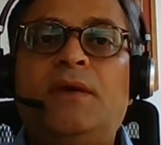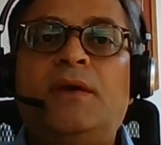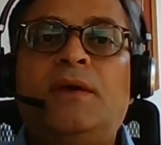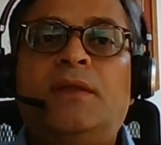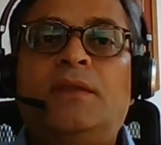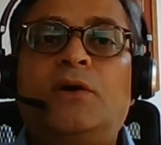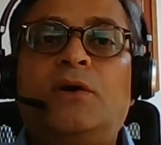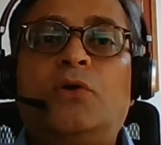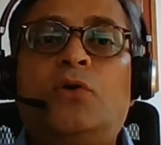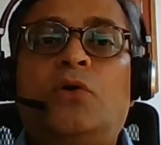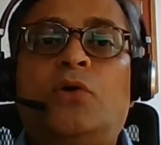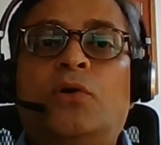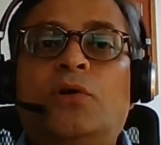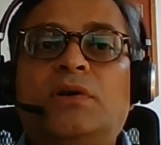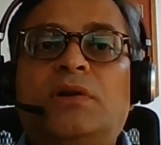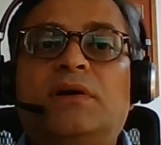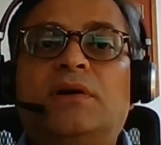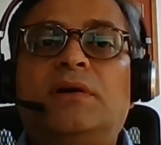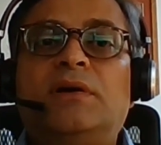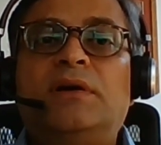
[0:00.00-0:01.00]
The
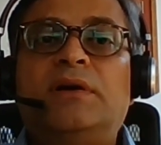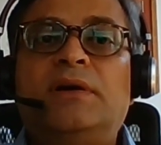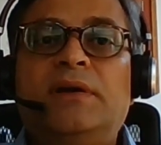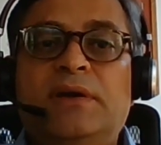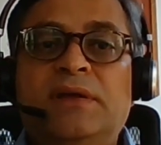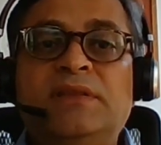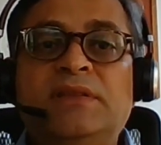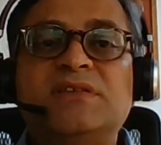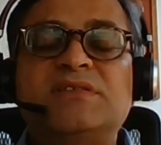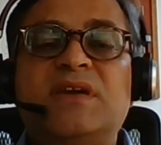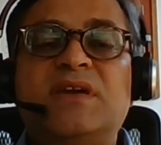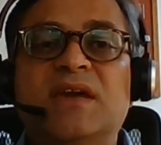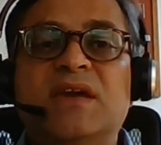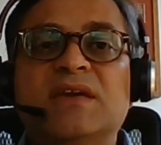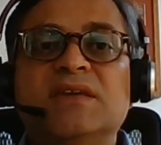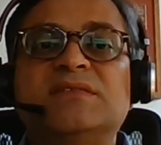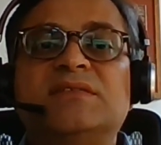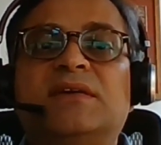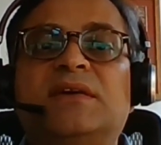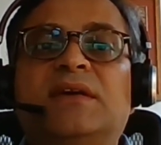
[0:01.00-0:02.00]
court, in this
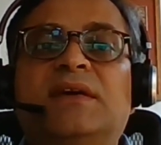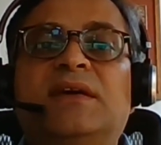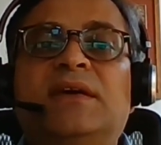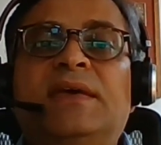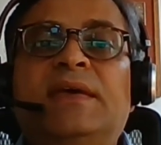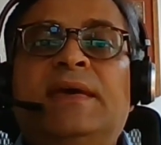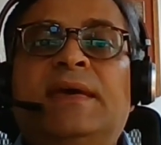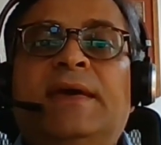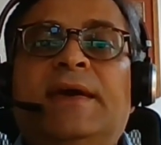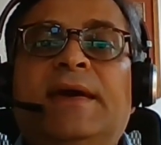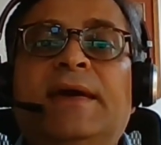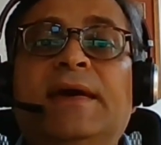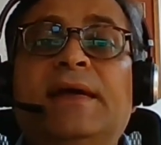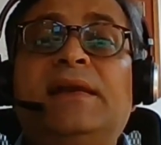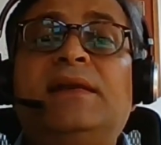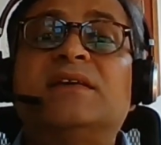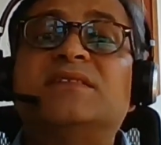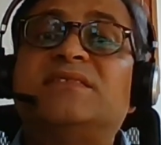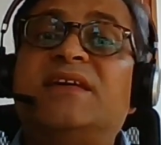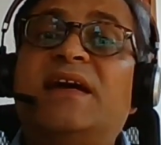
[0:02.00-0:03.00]
case,
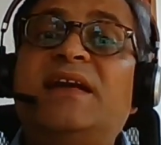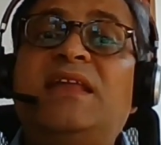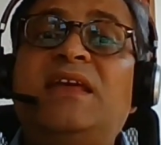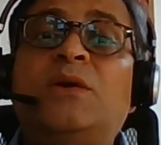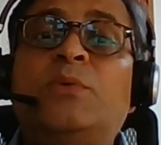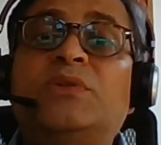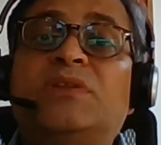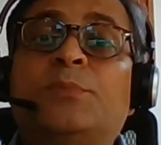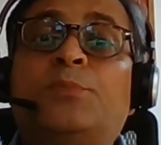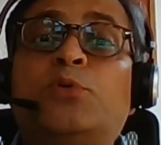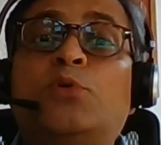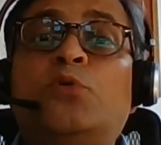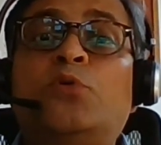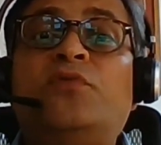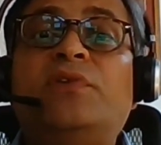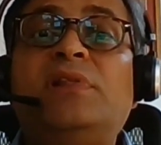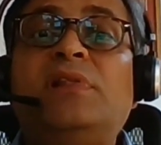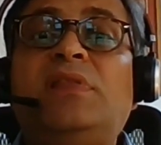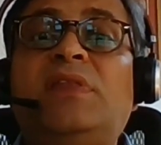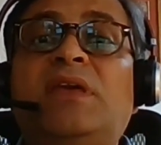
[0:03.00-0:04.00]
held, citing with
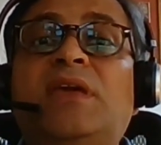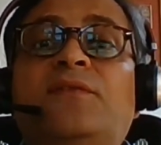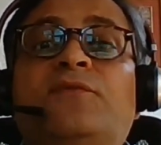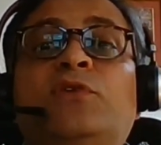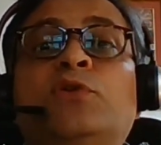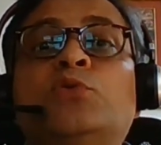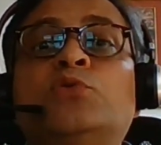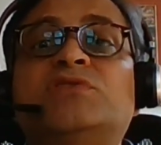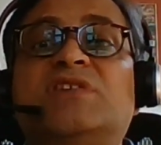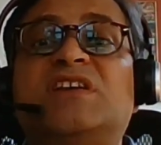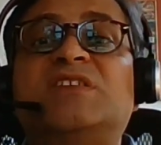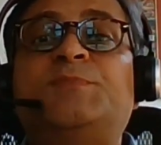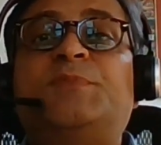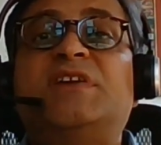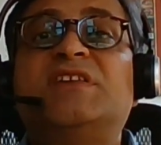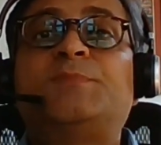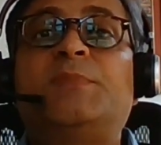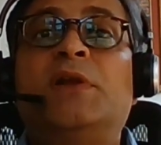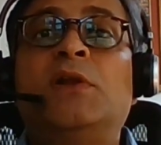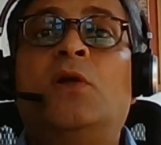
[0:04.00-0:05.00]
approval the views
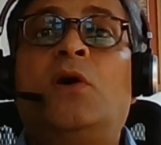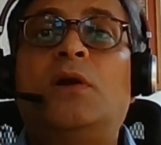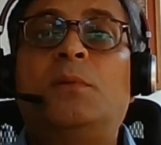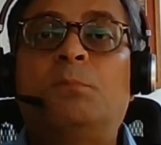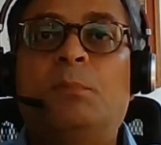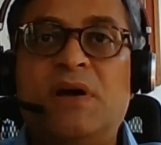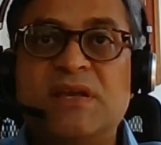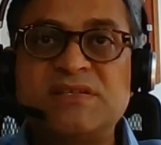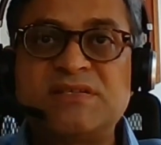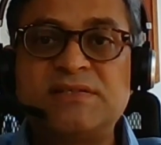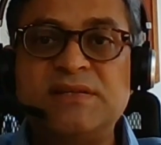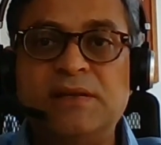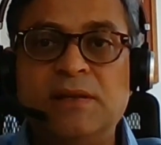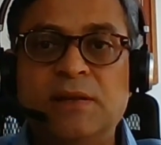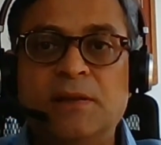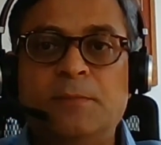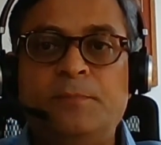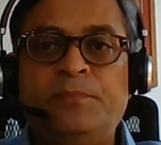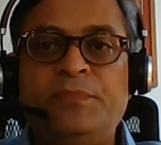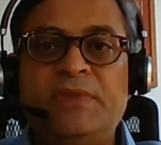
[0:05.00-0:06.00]
expressed by Lord
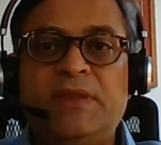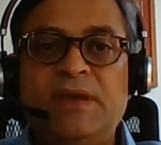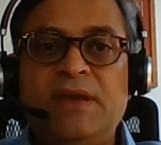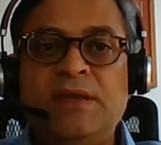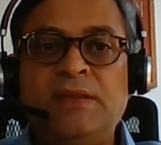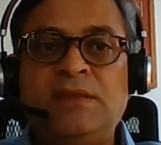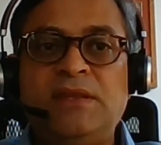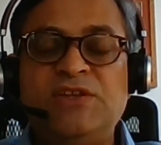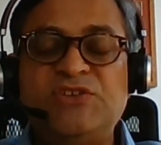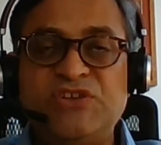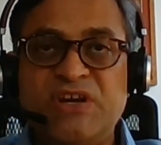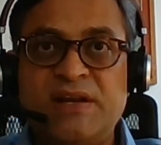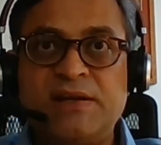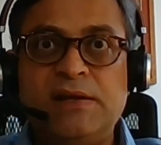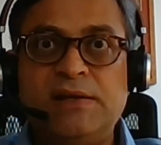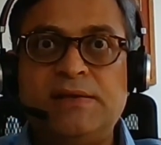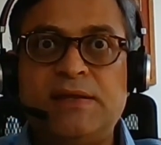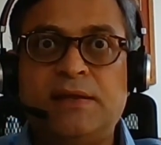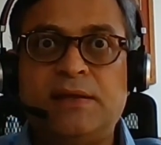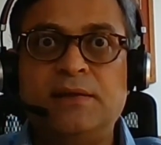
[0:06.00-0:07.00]
Mustill in the
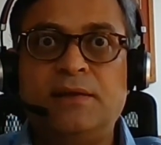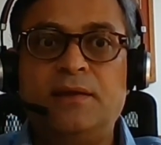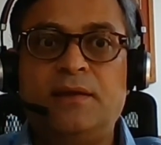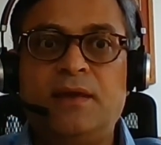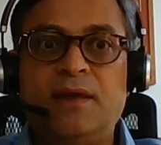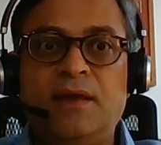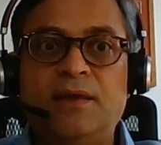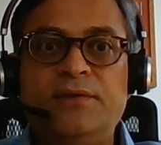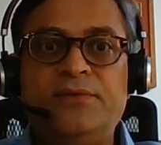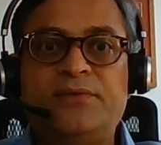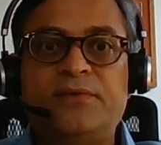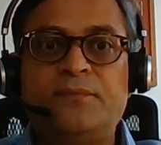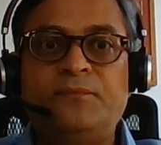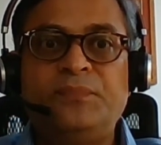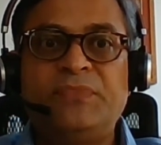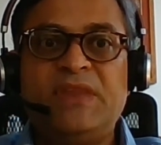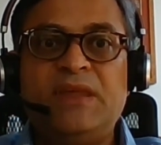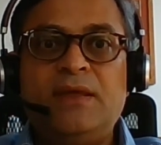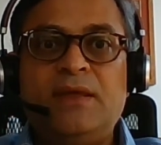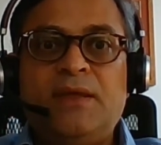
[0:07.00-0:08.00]
Channel Tunnel case,
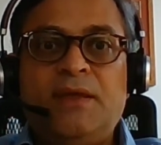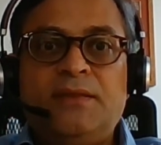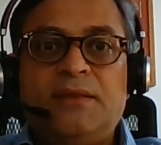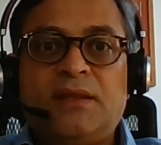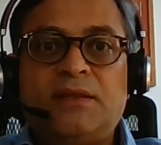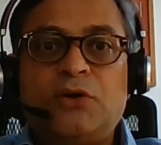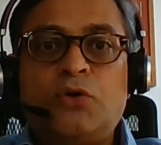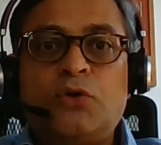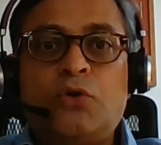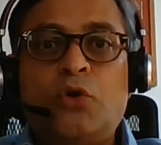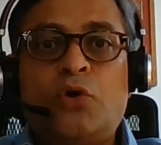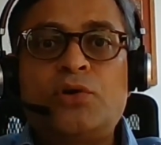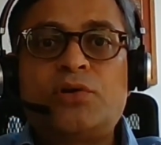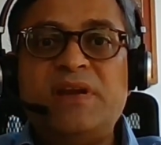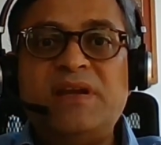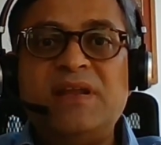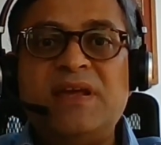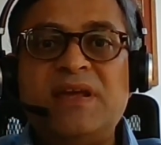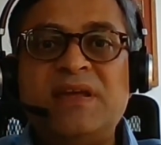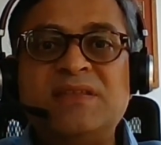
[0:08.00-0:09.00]
that the court
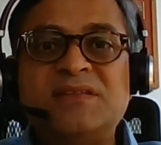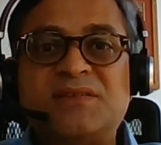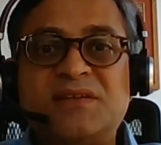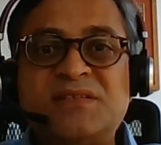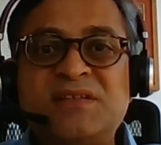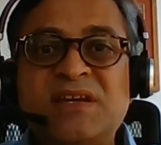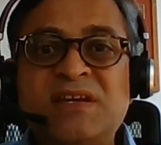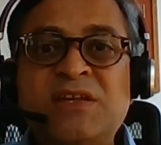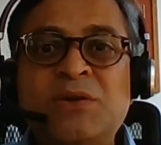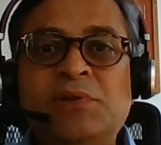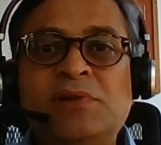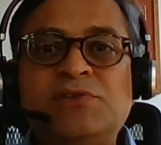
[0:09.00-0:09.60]
retains residual